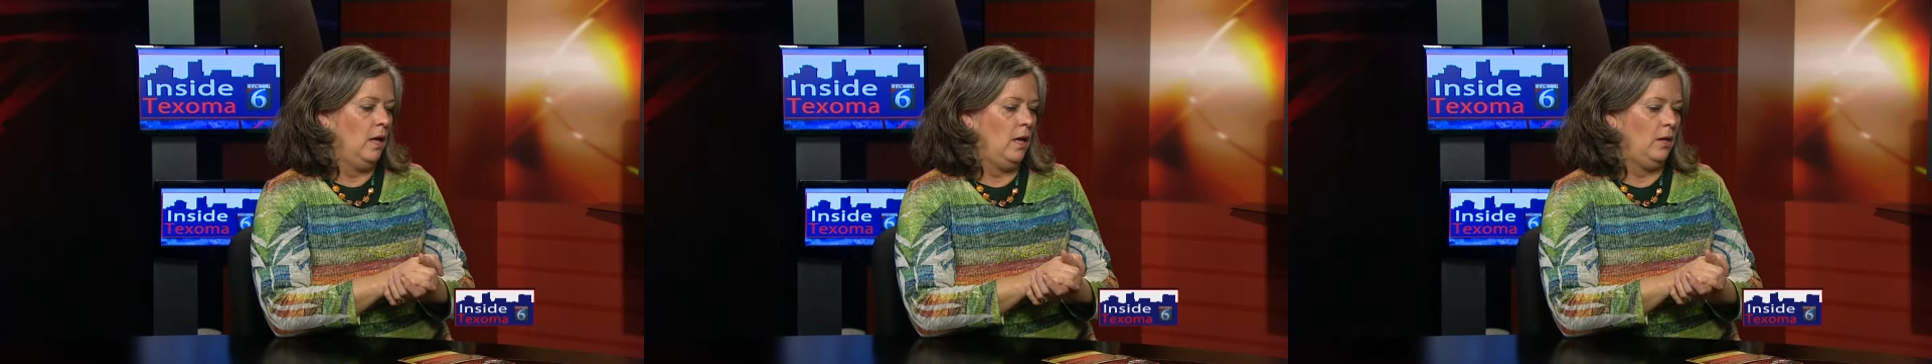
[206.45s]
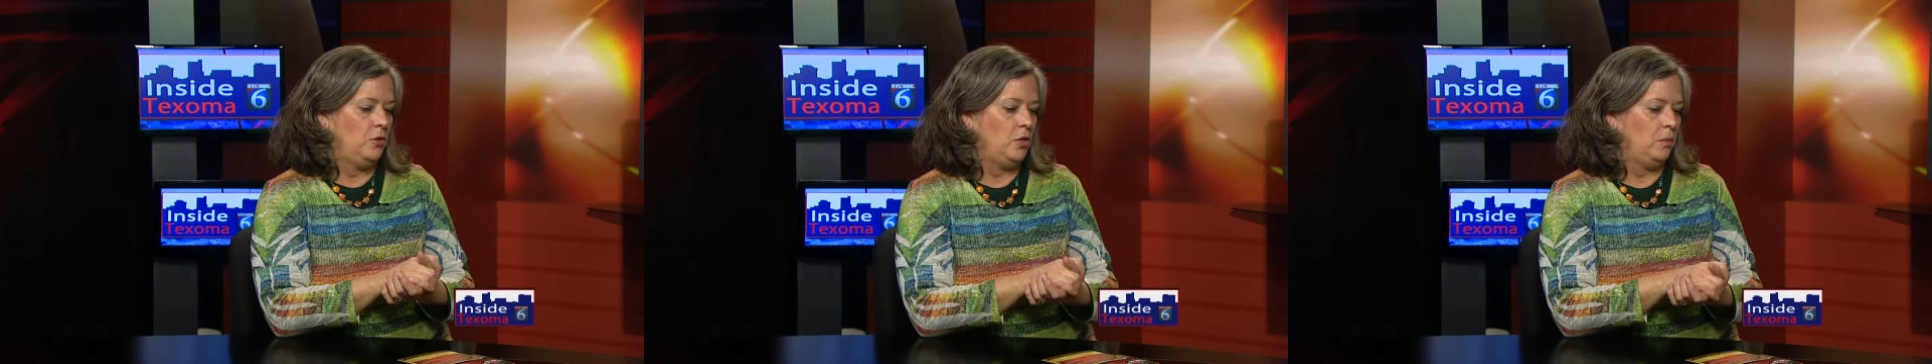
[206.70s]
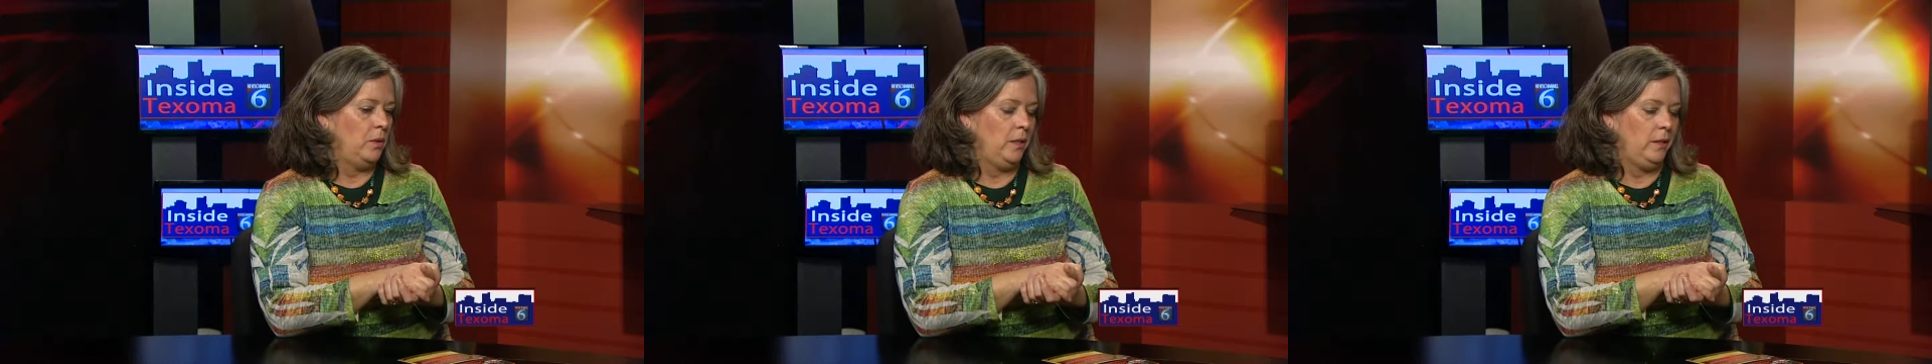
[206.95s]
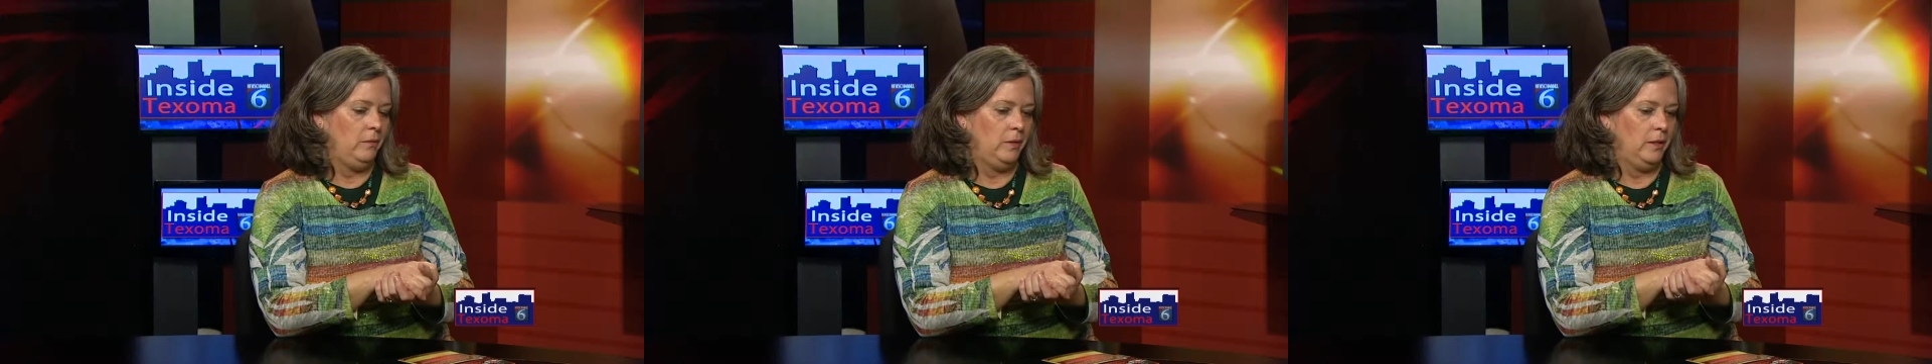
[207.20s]
And she wasn't
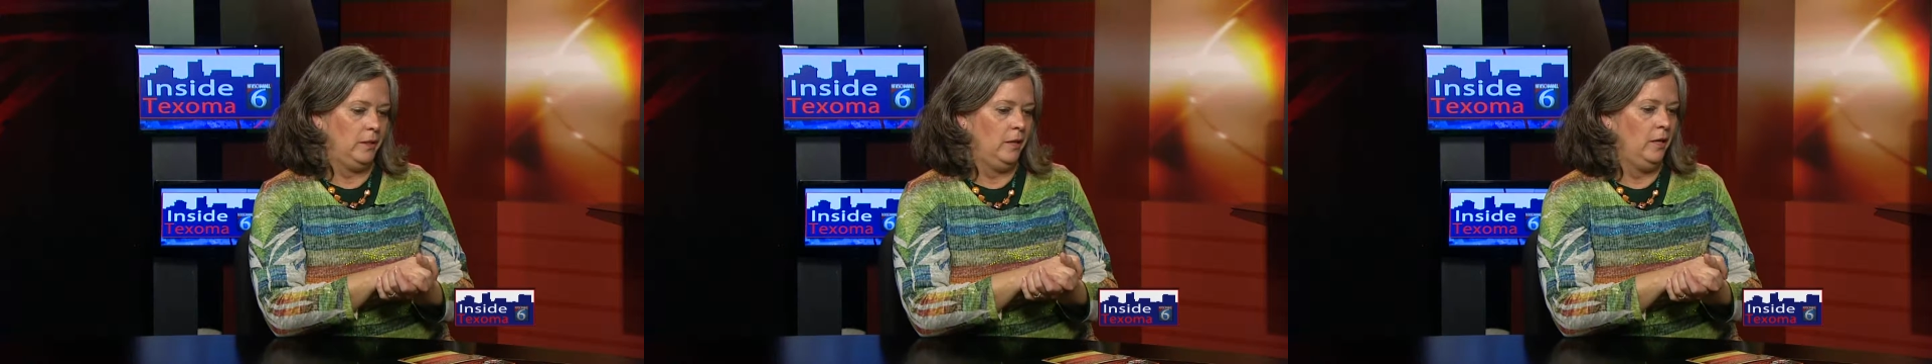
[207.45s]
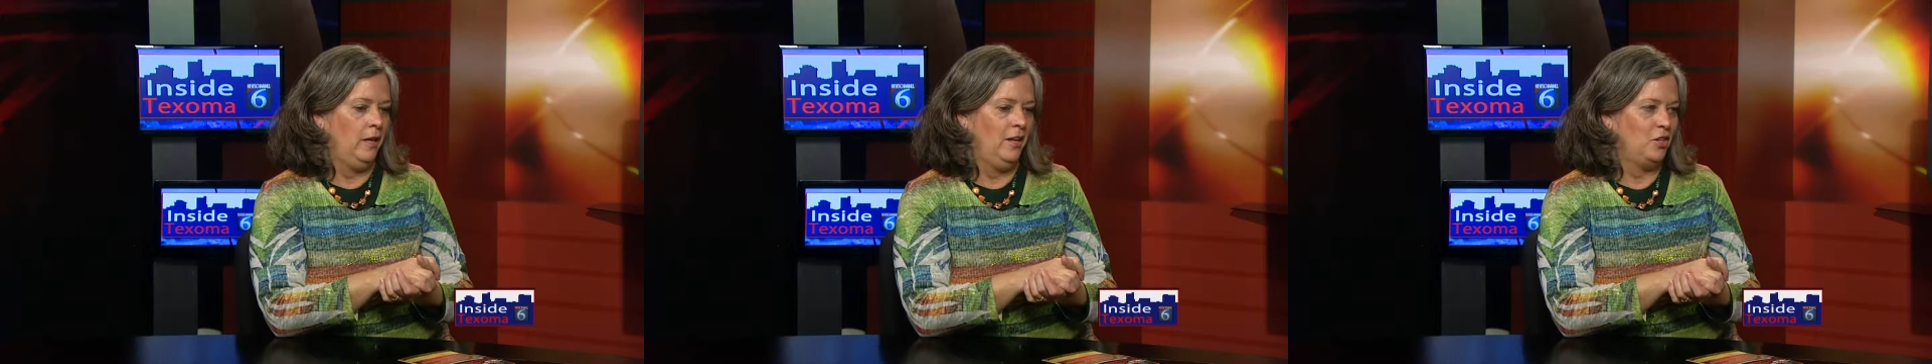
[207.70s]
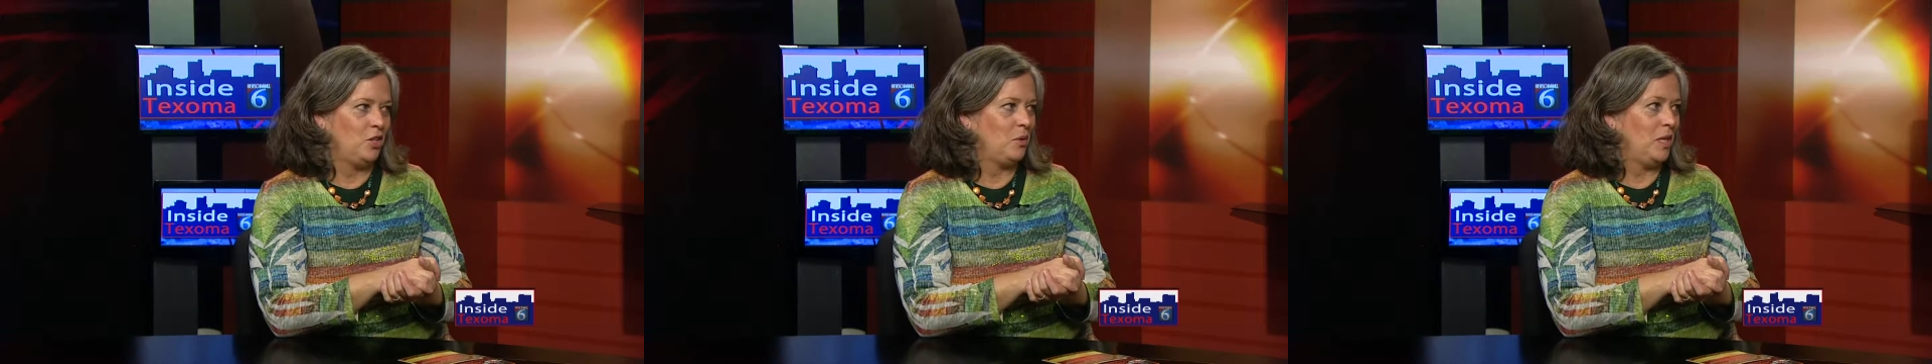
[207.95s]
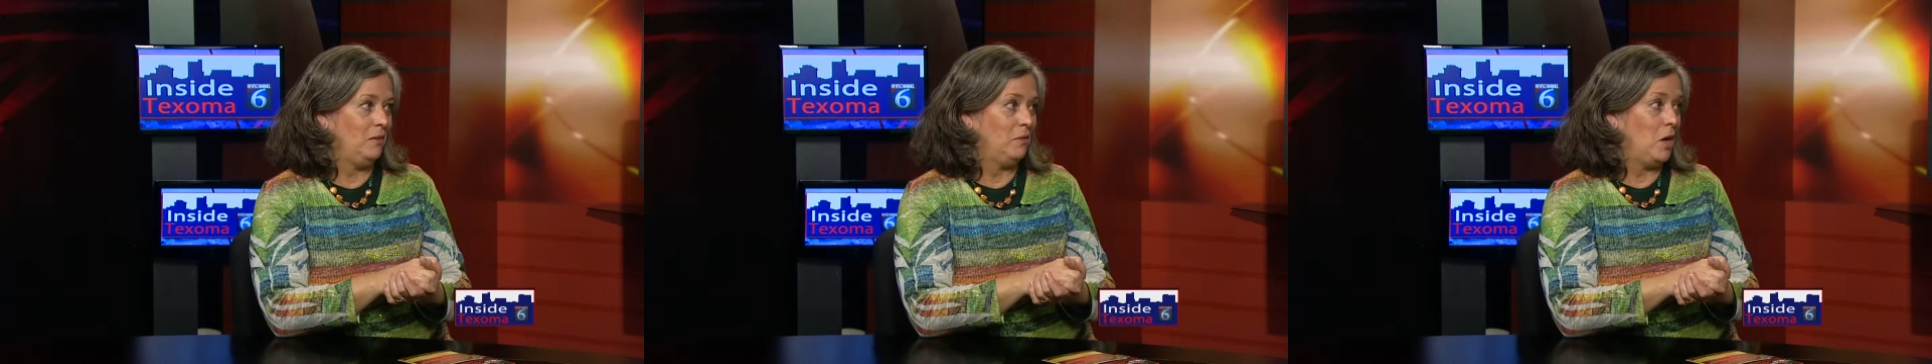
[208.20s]
even
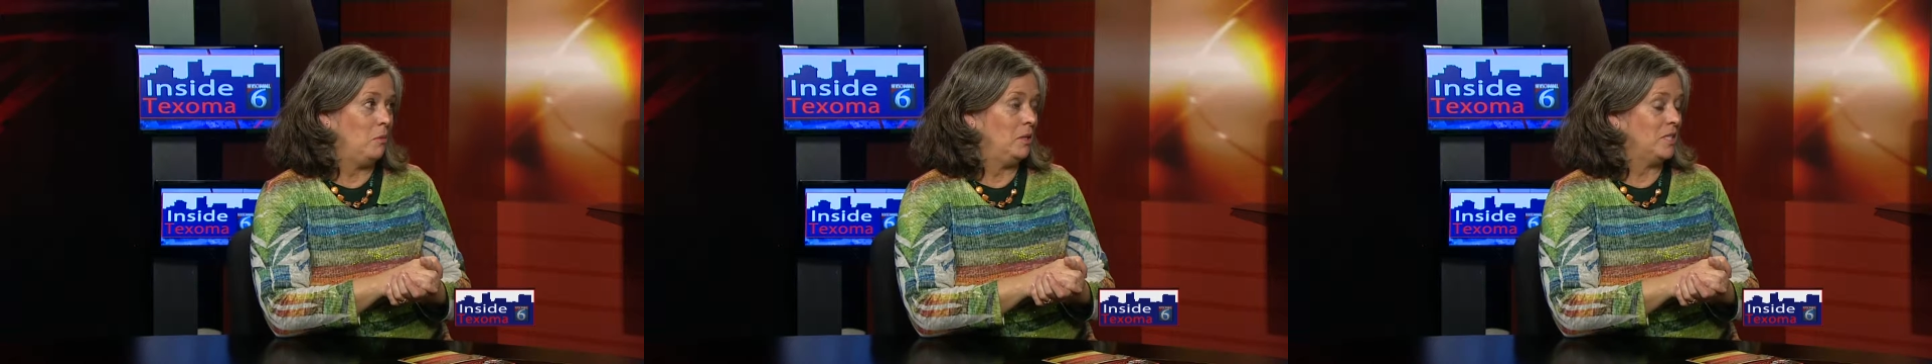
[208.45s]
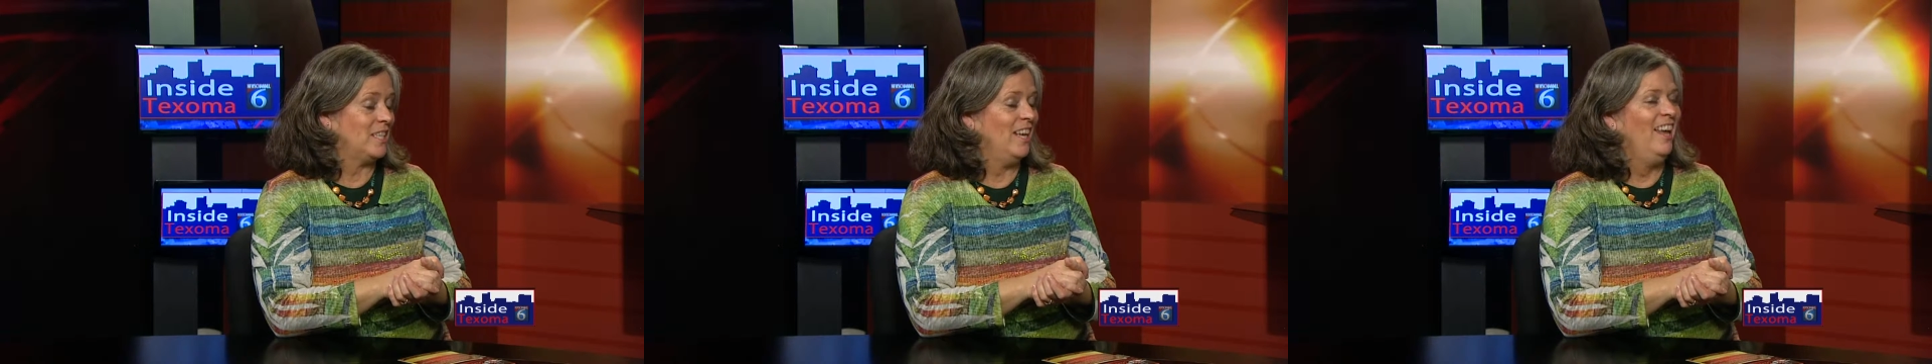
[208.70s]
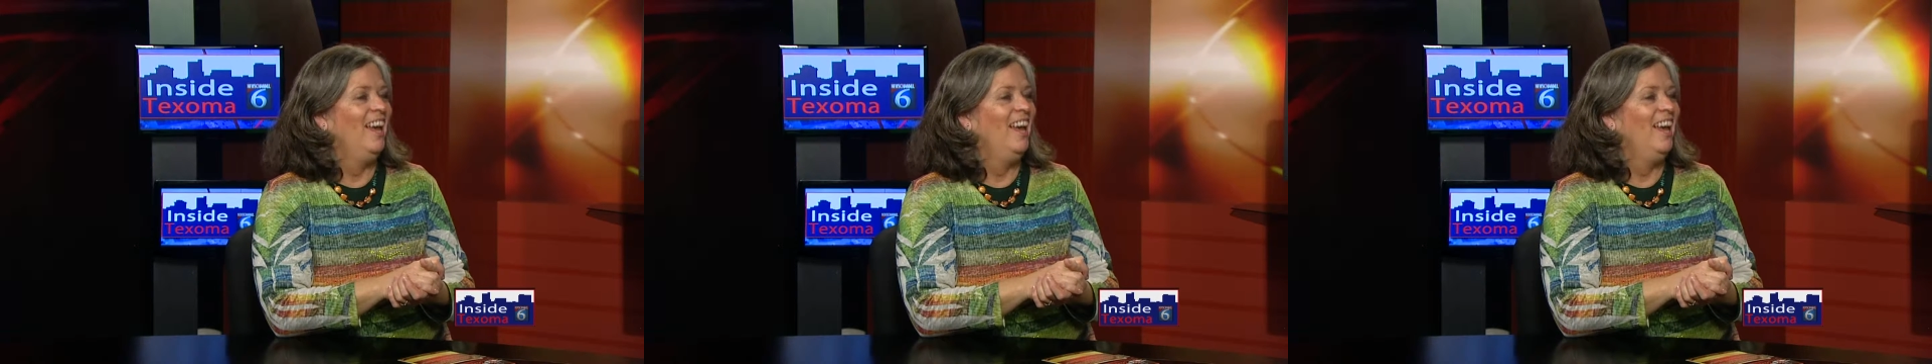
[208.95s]
homeless,